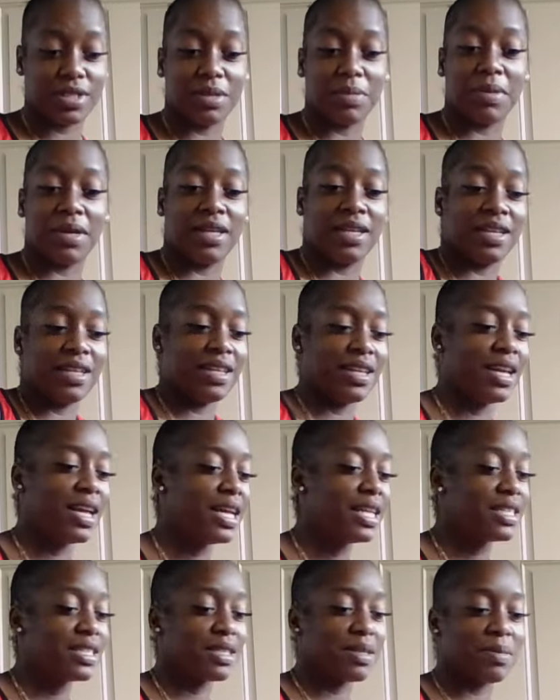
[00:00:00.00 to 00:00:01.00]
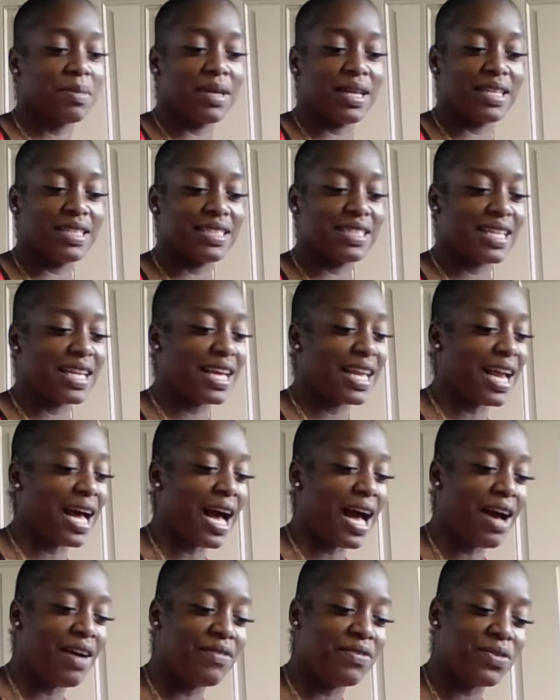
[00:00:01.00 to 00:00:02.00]
somebody, somebody saying
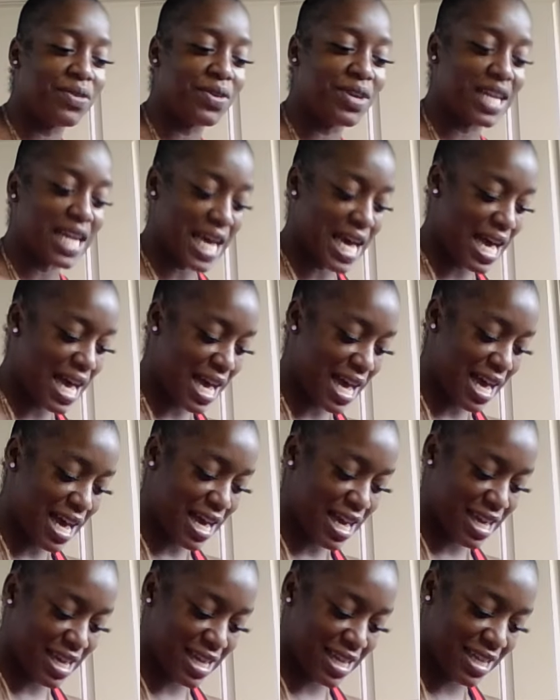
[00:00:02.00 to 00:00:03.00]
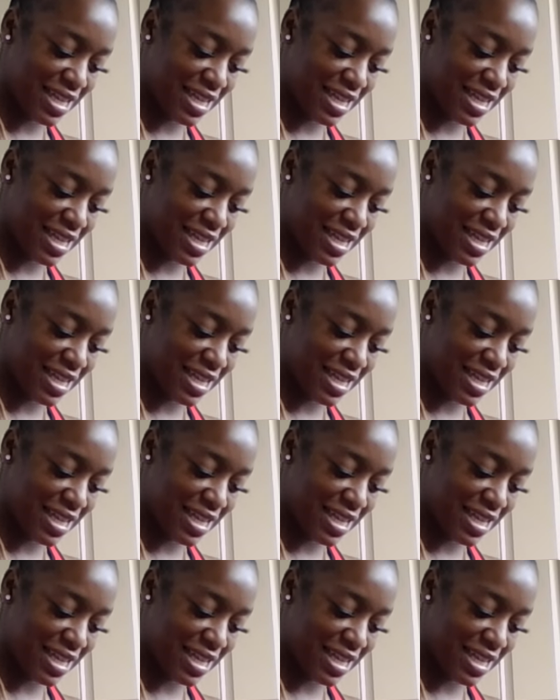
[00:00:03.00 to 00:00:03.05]
eye for an eye.